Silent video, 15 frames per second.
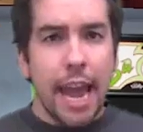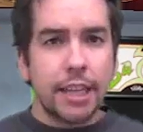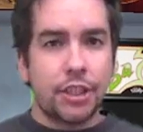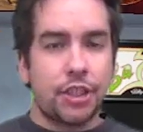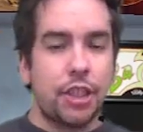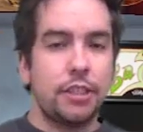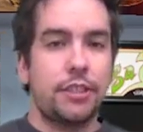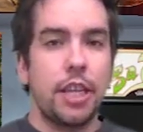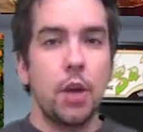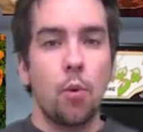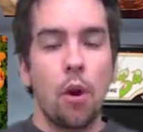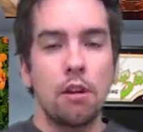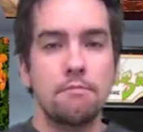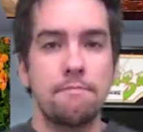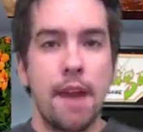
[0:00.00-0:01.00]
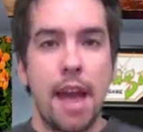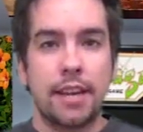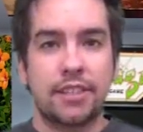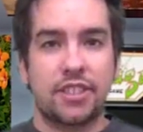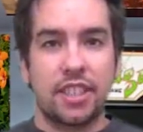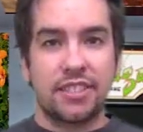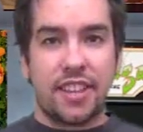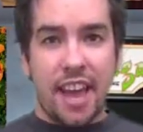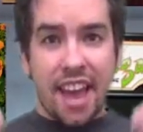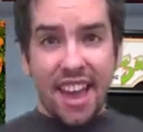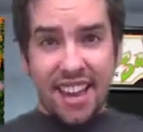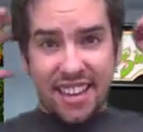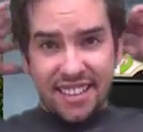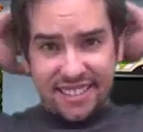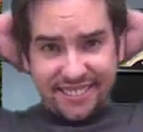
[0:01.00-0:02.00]
HTC One Max says,
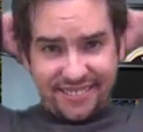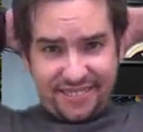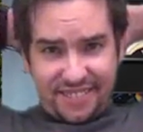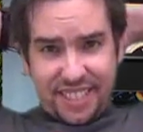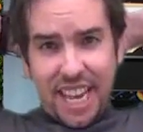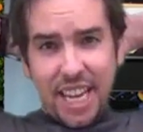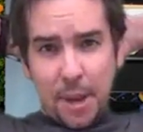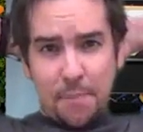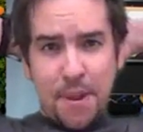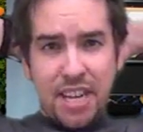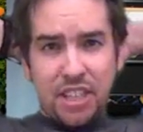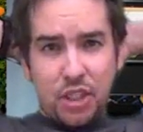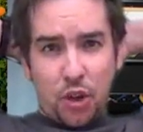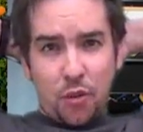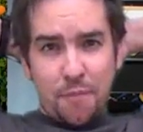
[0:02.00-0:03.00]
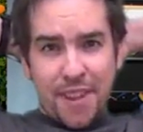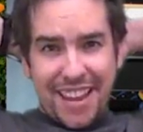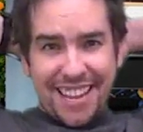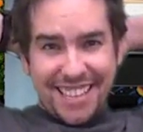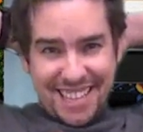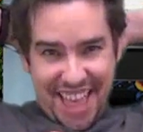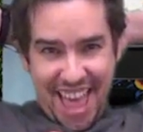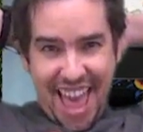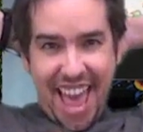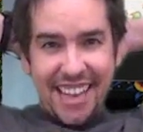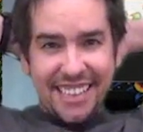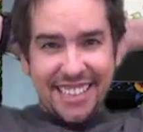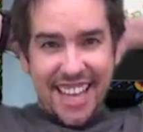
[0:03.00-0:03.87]
hey, take a picture of me. Eh?